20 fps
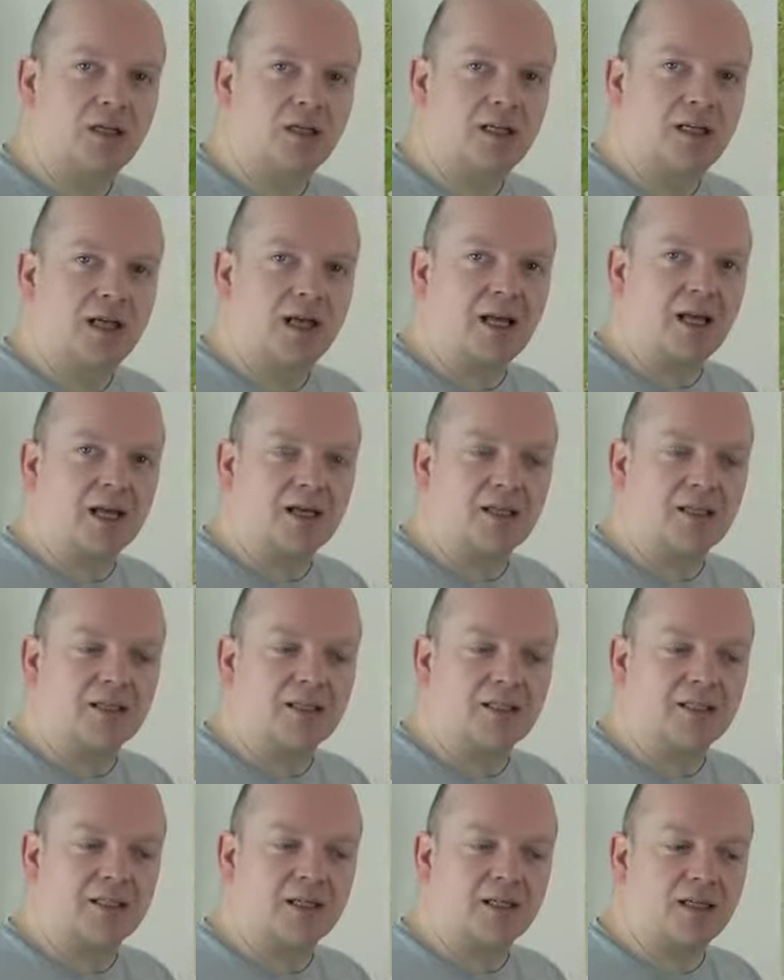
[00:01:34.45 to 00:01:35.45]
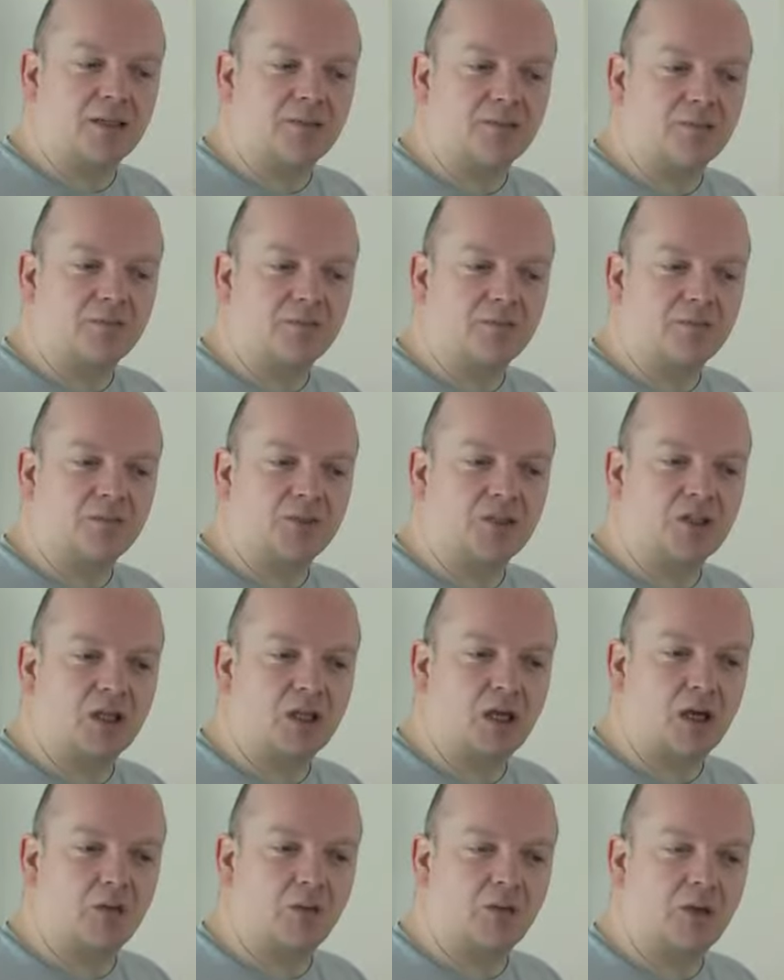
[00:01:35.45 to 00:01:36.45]
and see
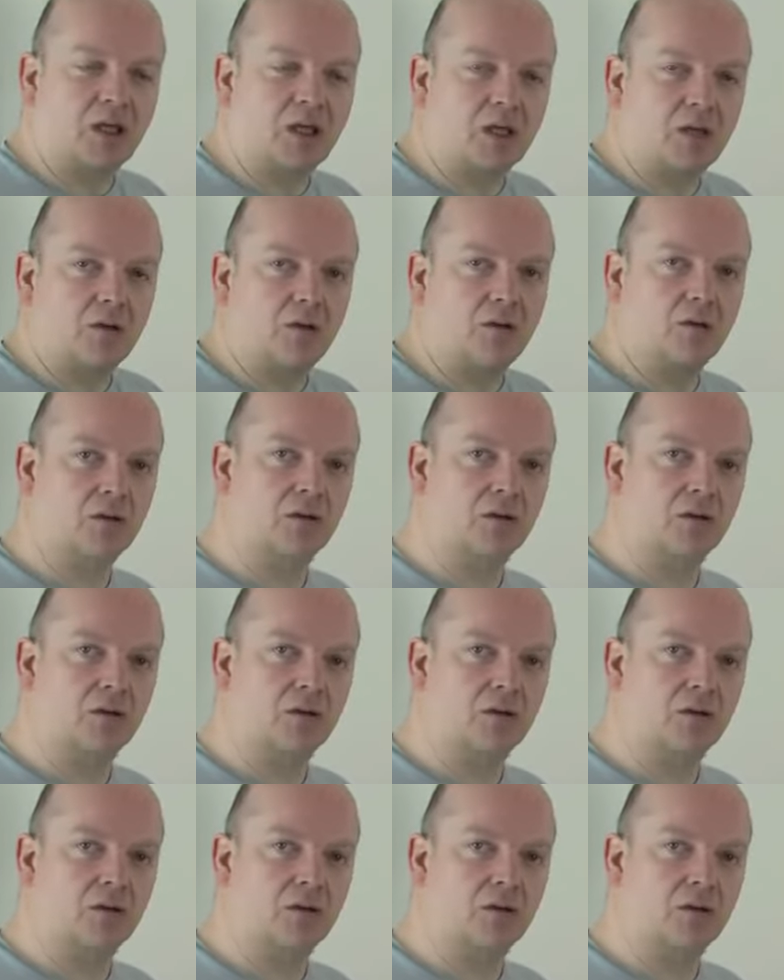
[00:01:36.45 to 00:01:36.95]
how we get on.